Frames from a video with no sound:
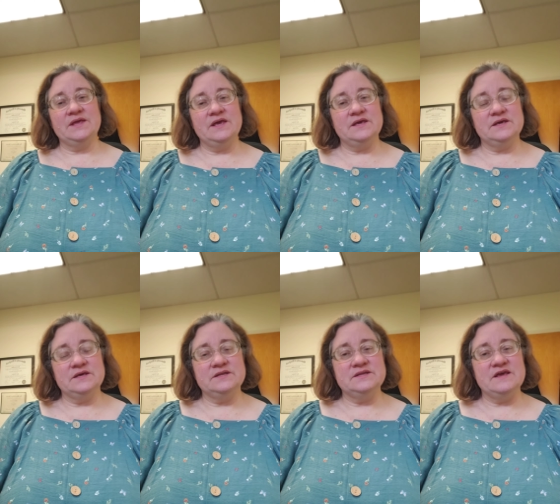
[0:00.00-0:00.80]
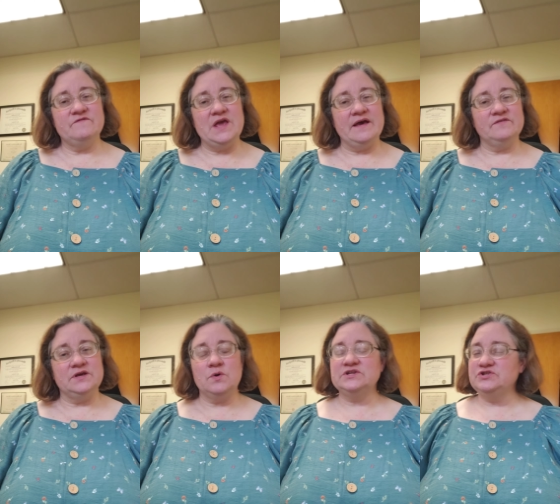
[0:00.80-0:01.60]
And if you have any
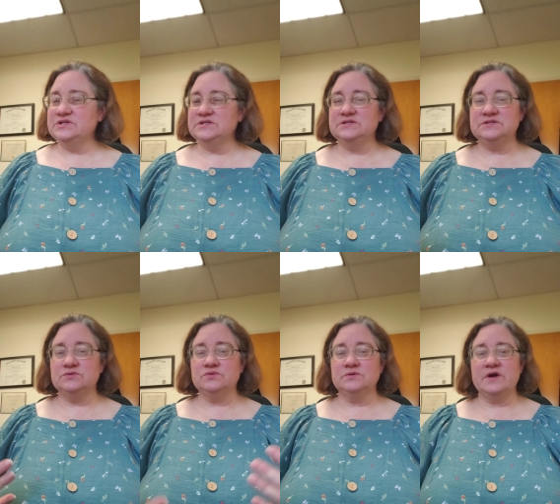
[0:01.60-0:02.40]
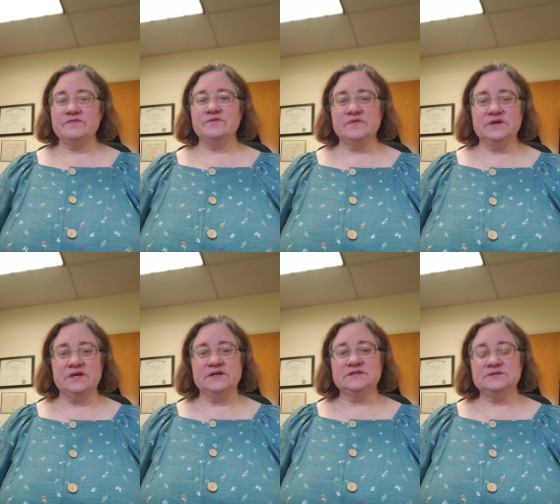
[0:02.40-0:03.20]
questions or other
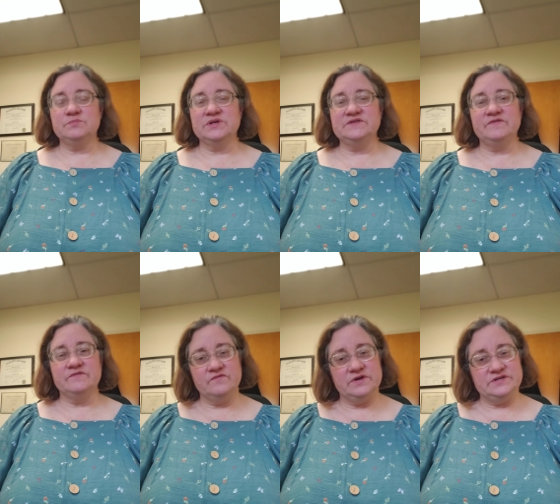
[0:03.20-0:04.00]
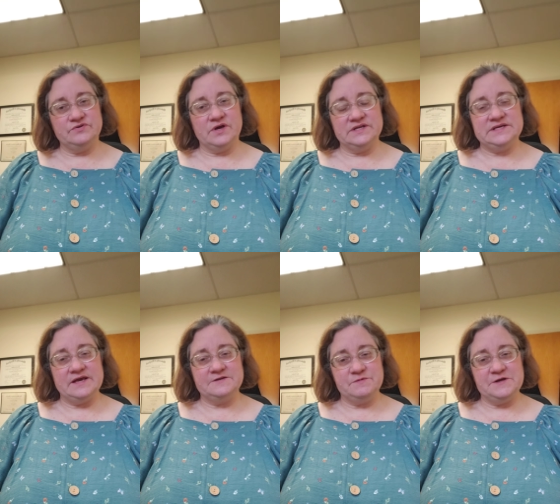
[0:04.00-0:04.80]
things, please feel free to
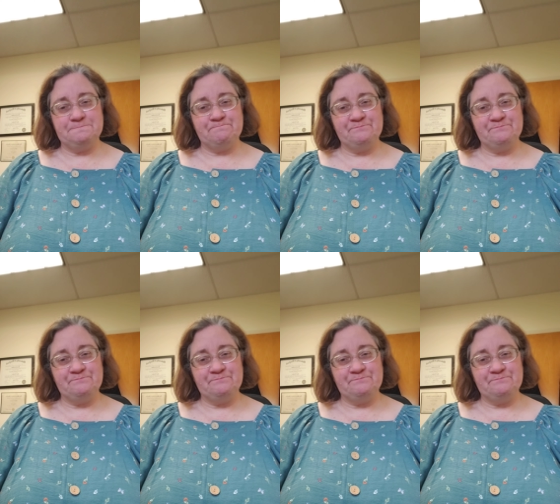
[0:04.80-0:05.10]
contact me.